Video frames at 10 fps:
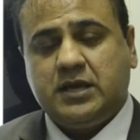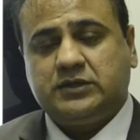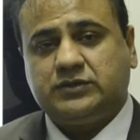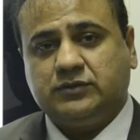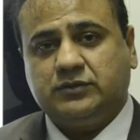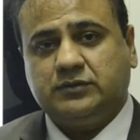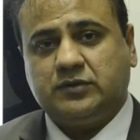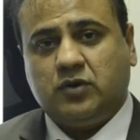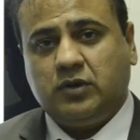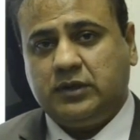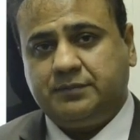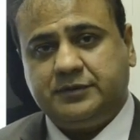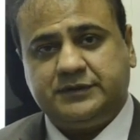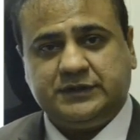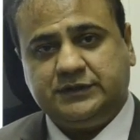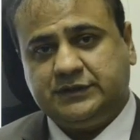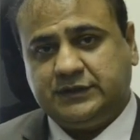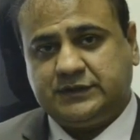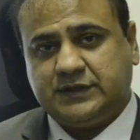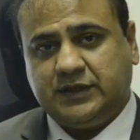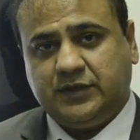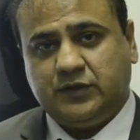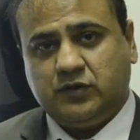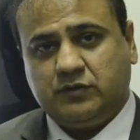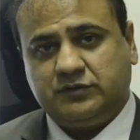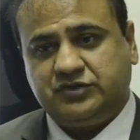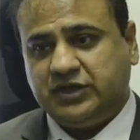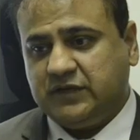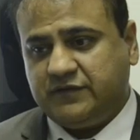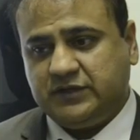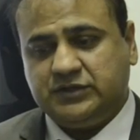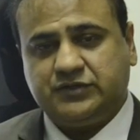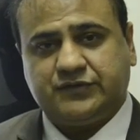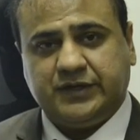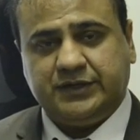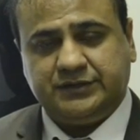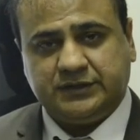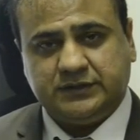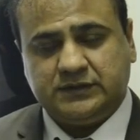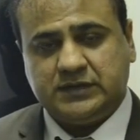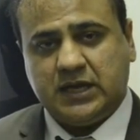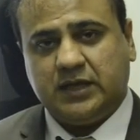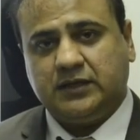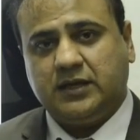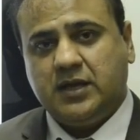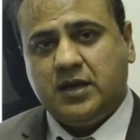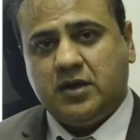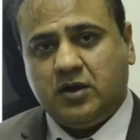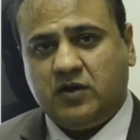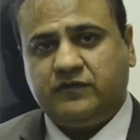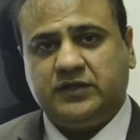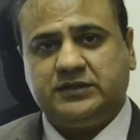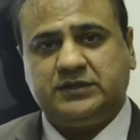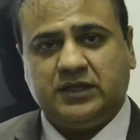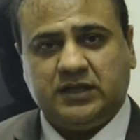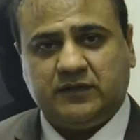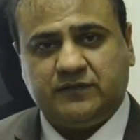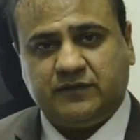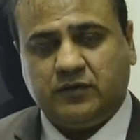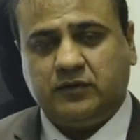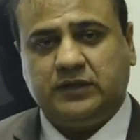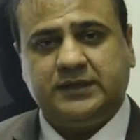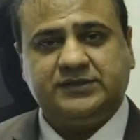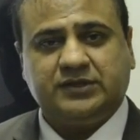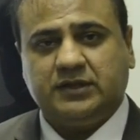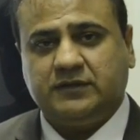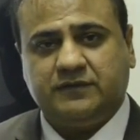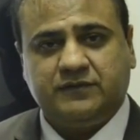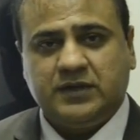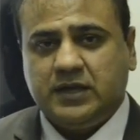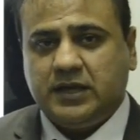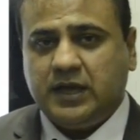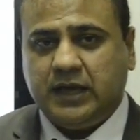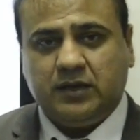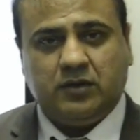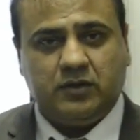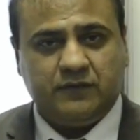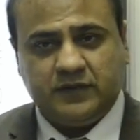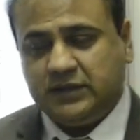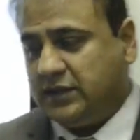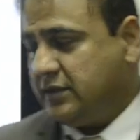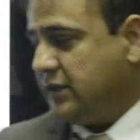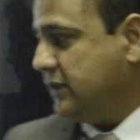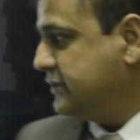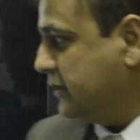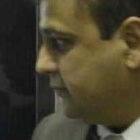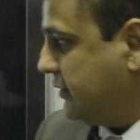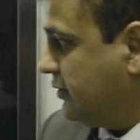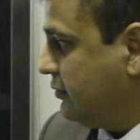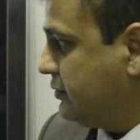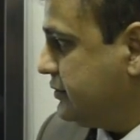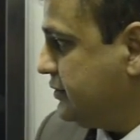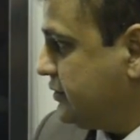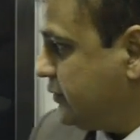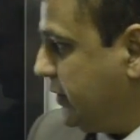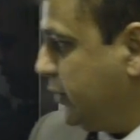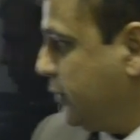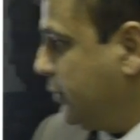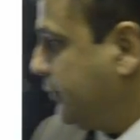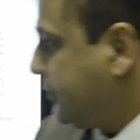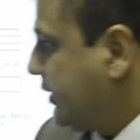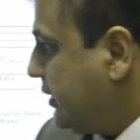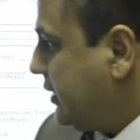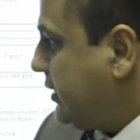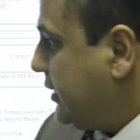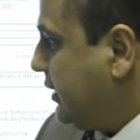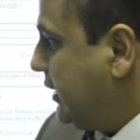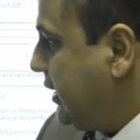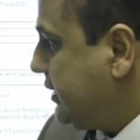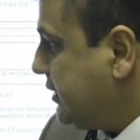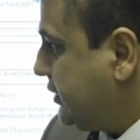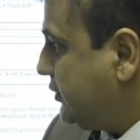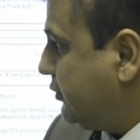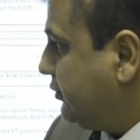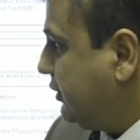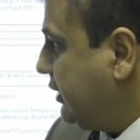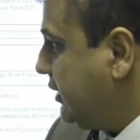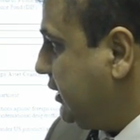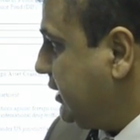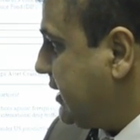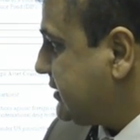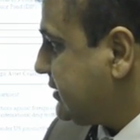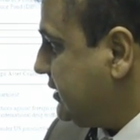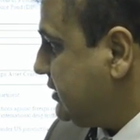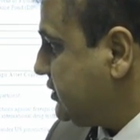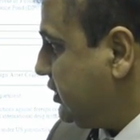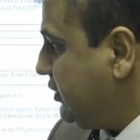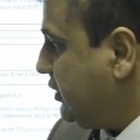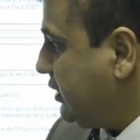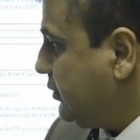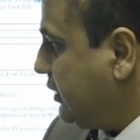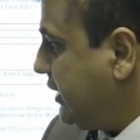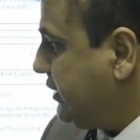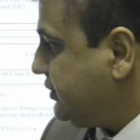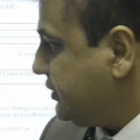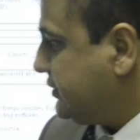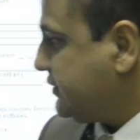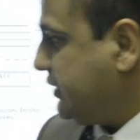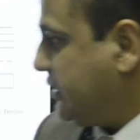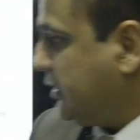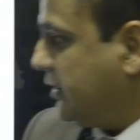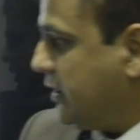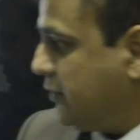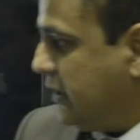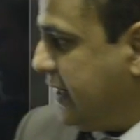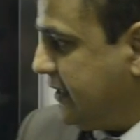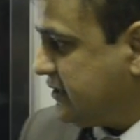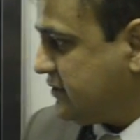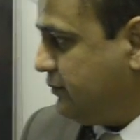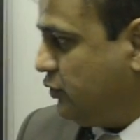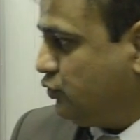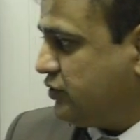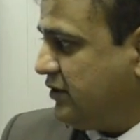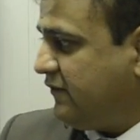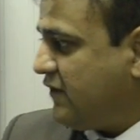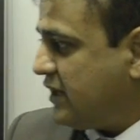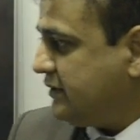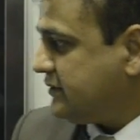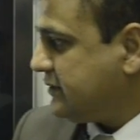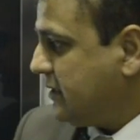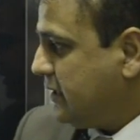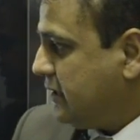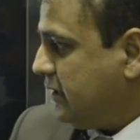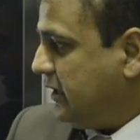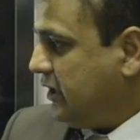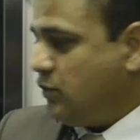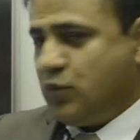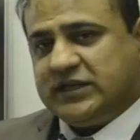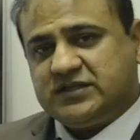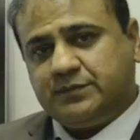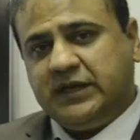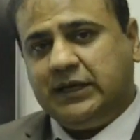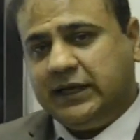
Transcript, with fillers: So all the procedures, you know, shelf registrations and off the shelf, on the shelf, and a lot of other terminologies we know related to the SEC regulations. Regulates mutual funds, investment